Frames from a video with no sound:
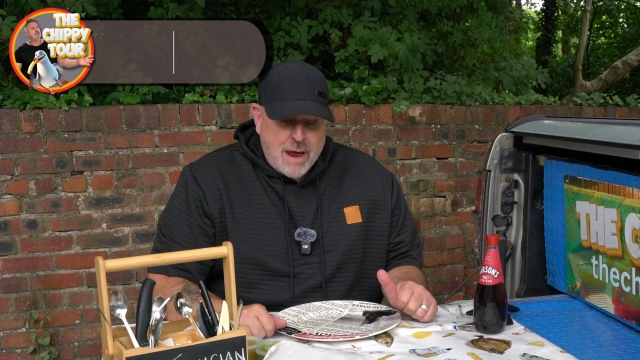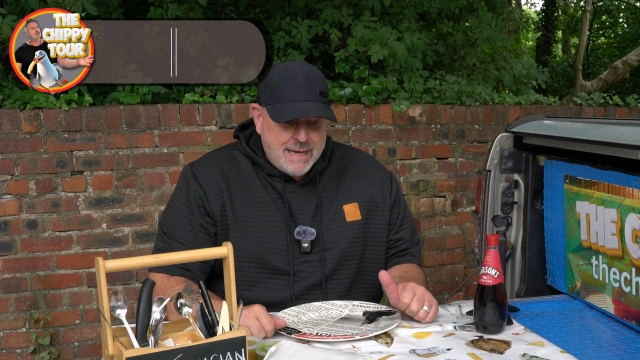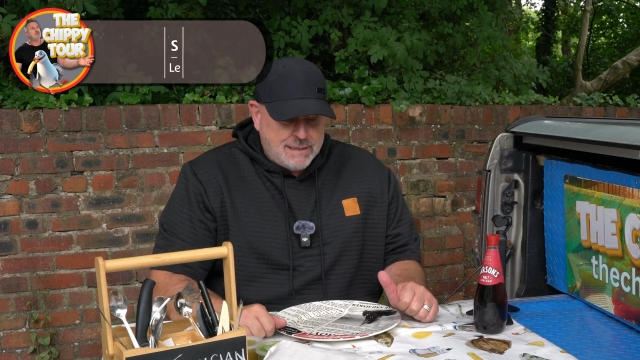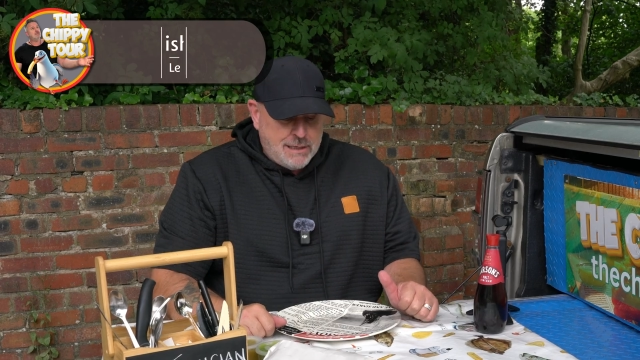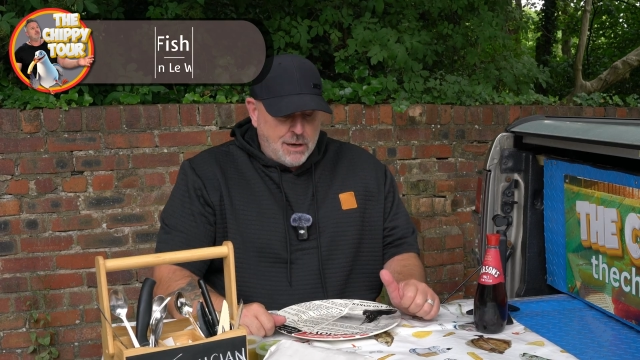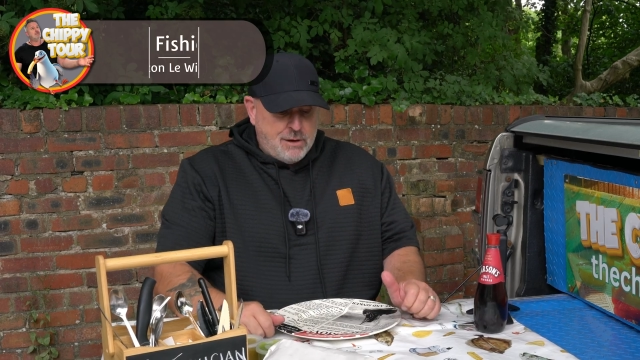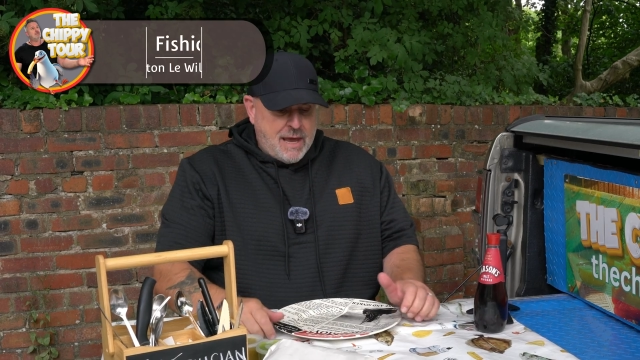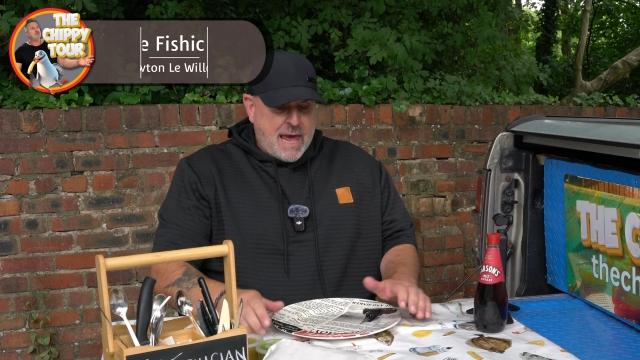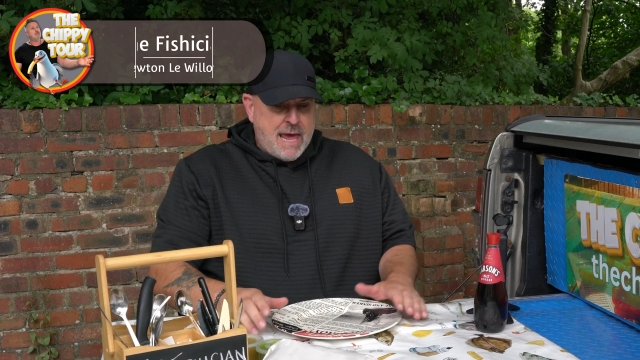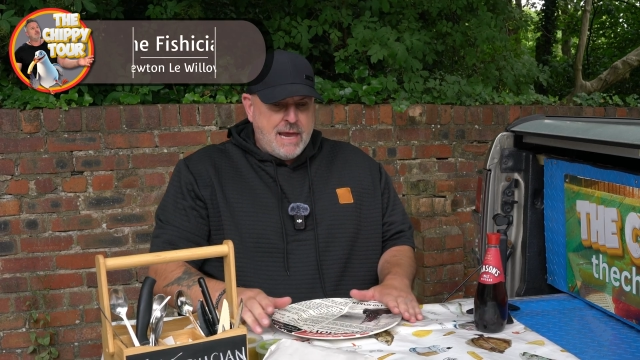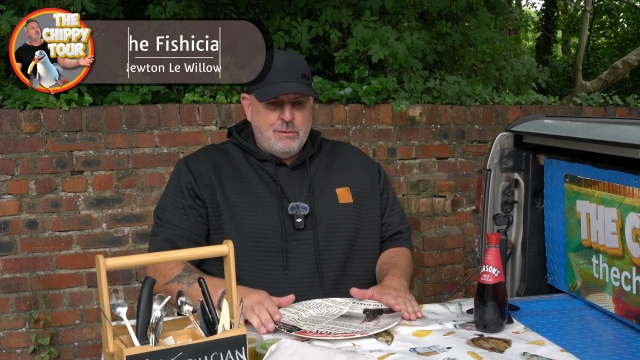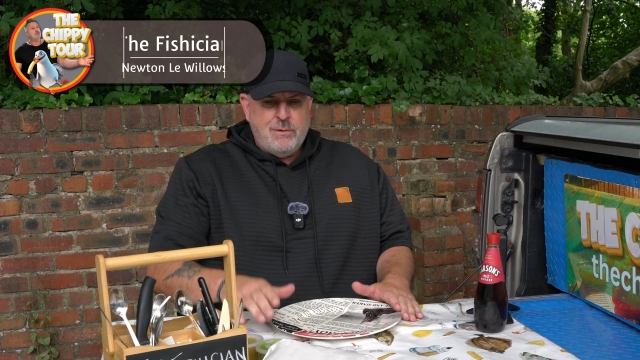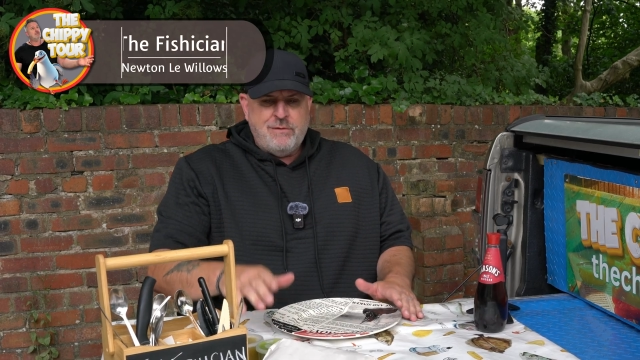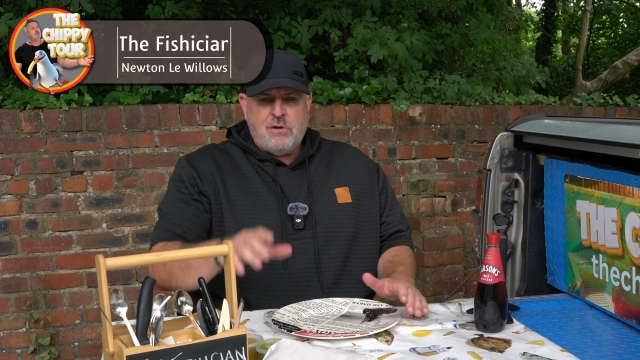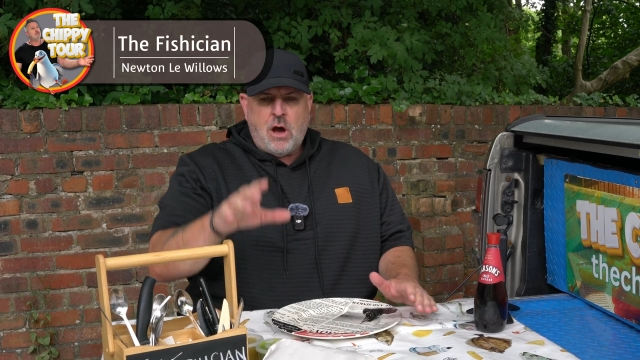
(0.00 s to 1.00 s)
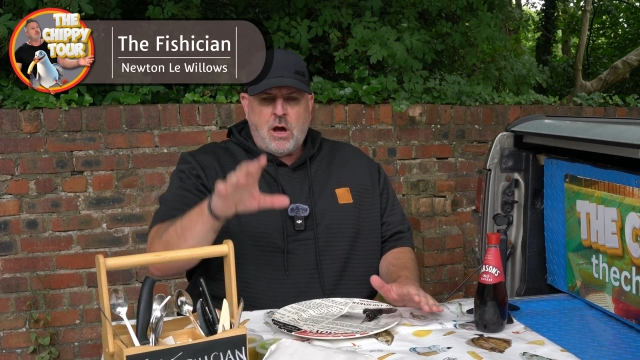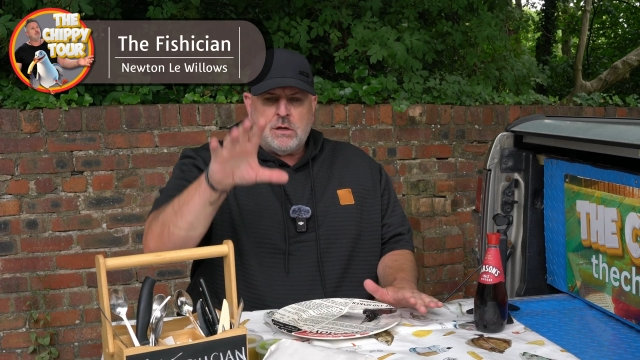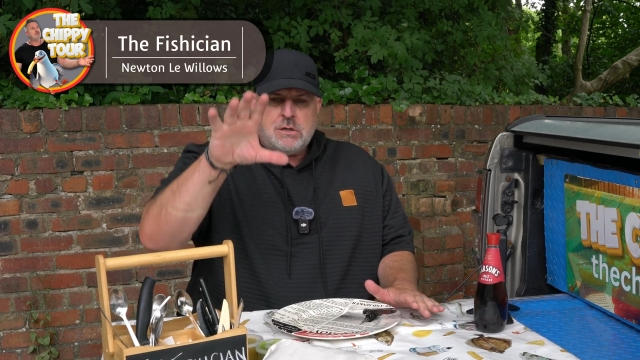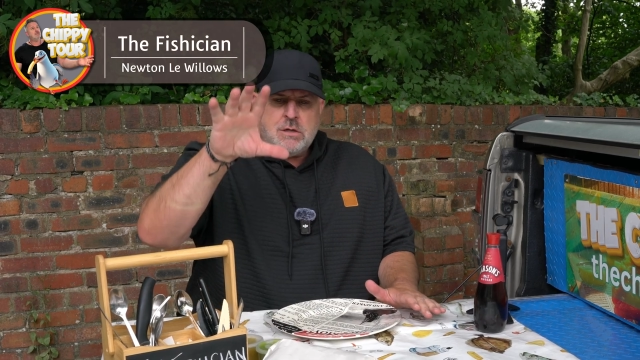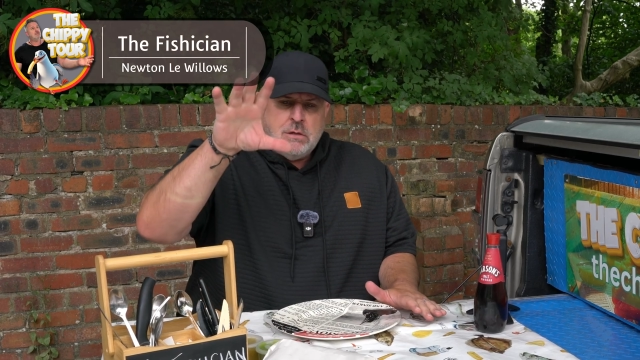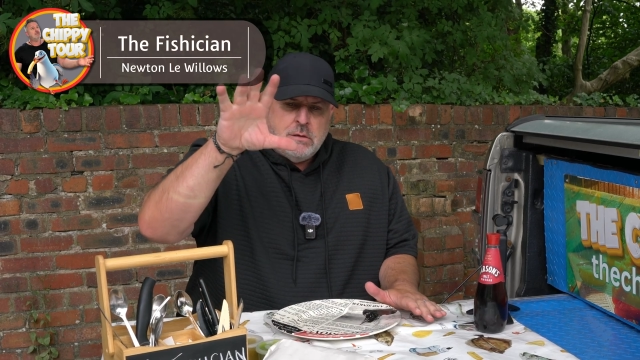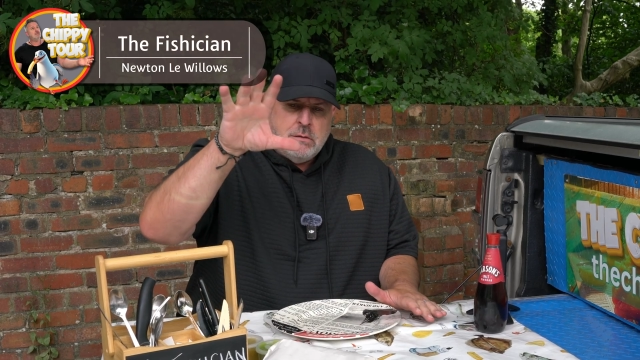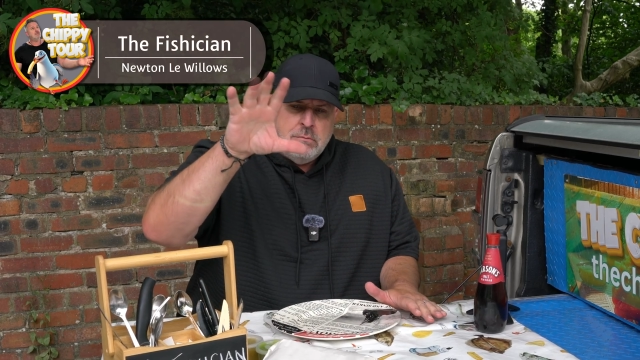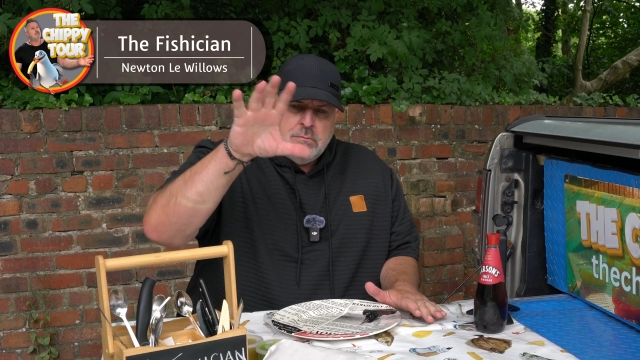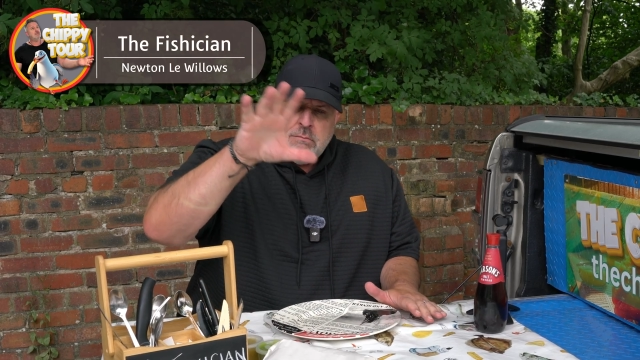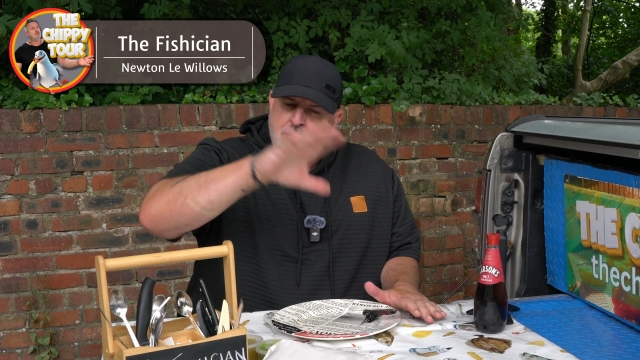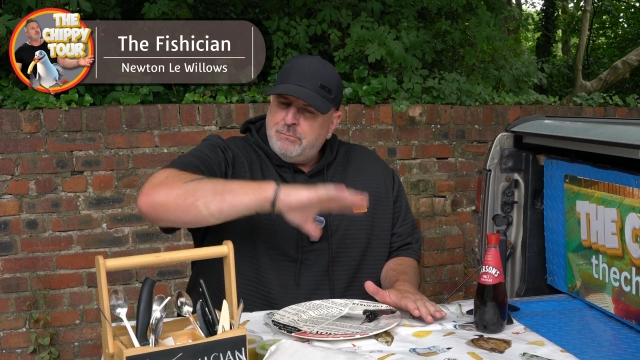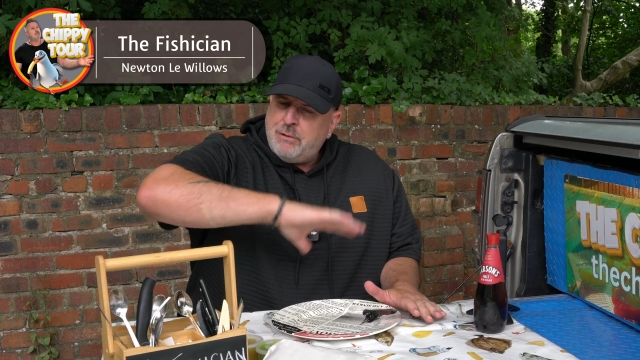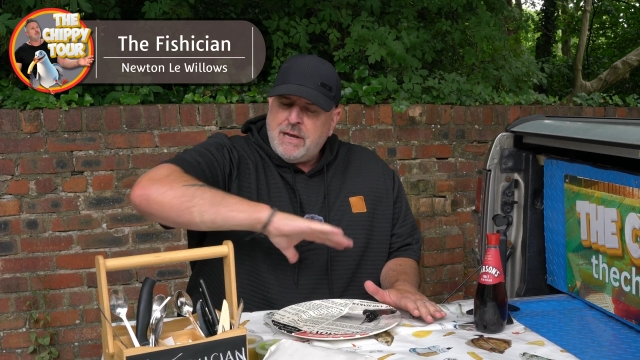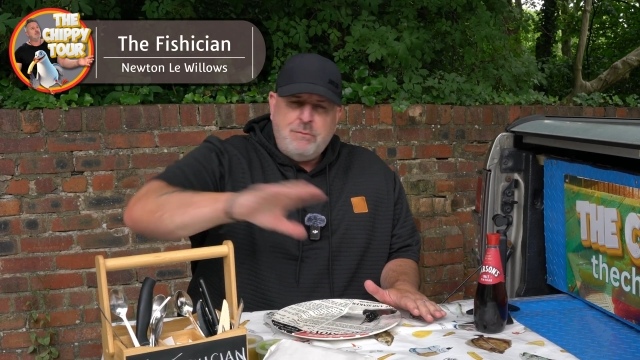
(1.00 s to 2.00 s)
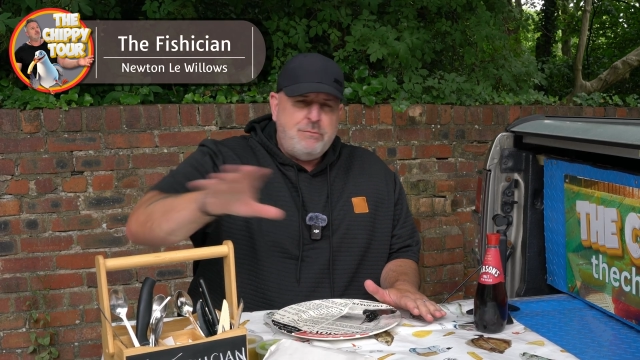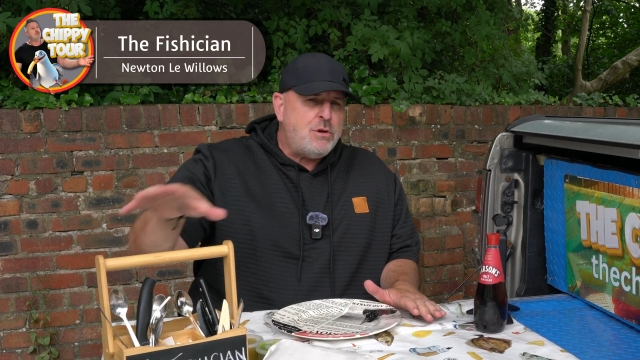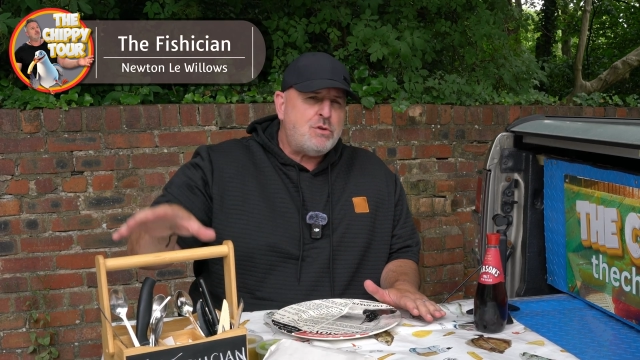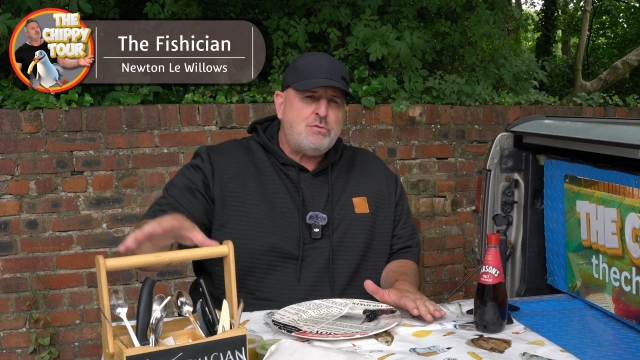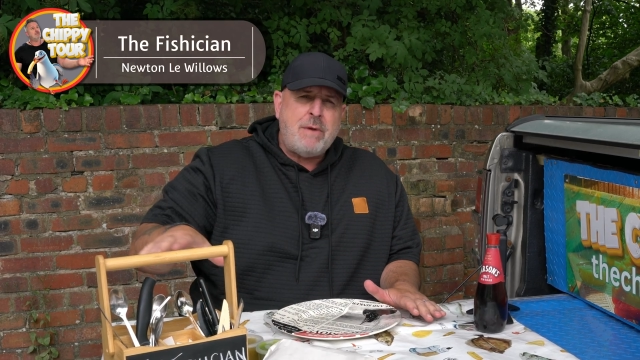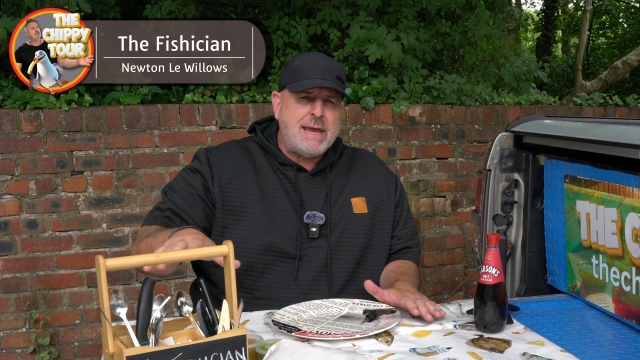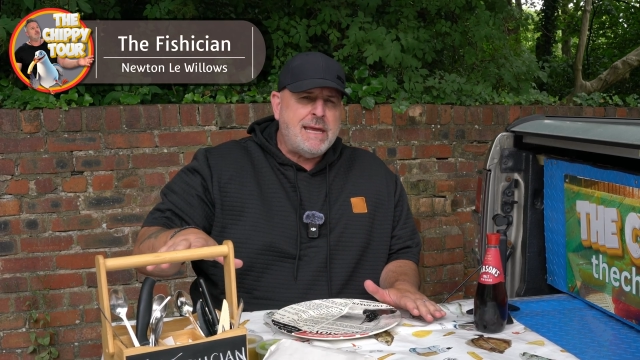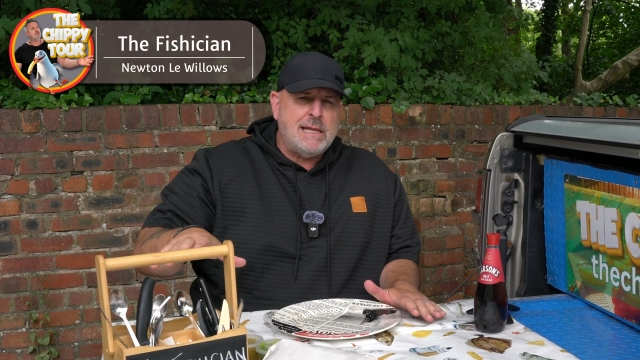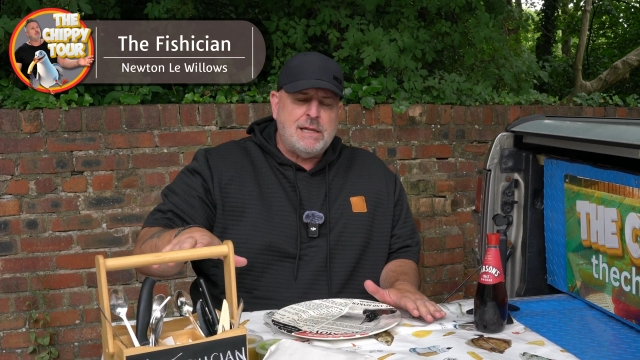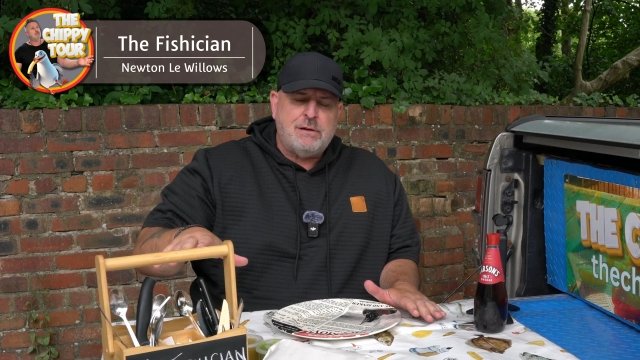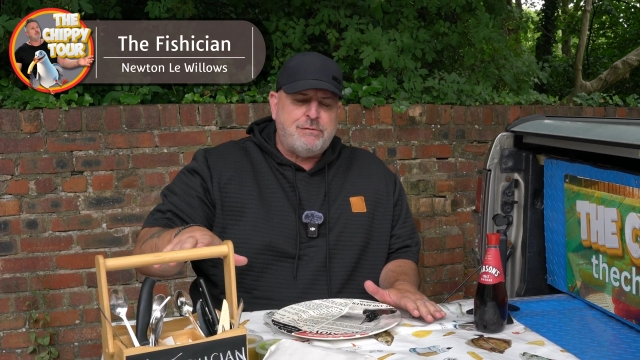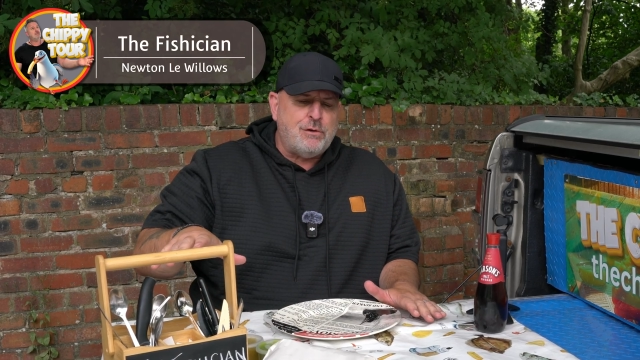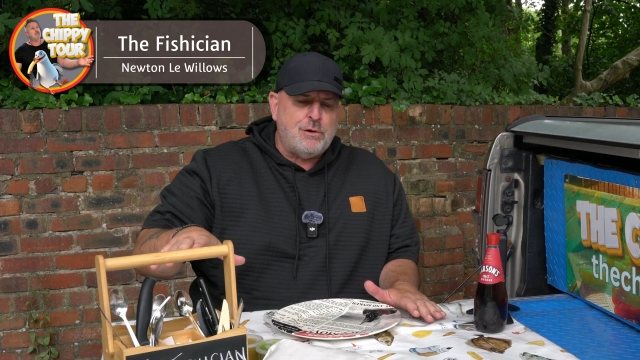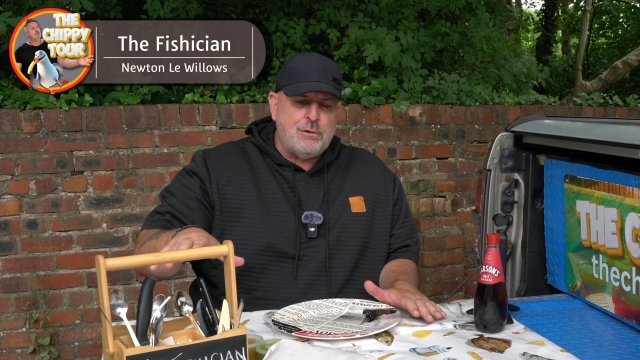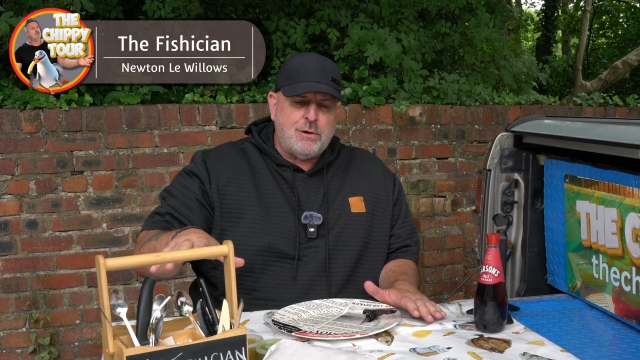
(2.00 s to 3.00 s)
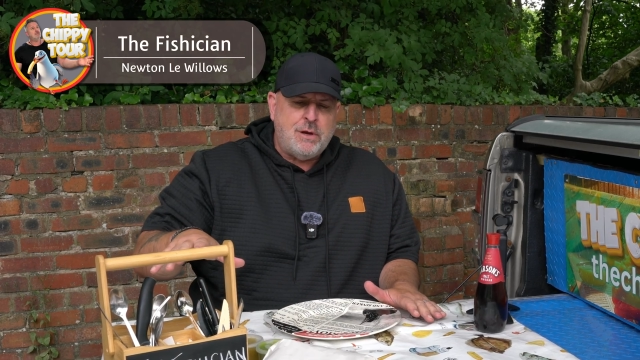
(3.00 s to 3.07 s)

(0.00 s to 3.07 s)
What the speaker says: okay, we've got pretty just regular food.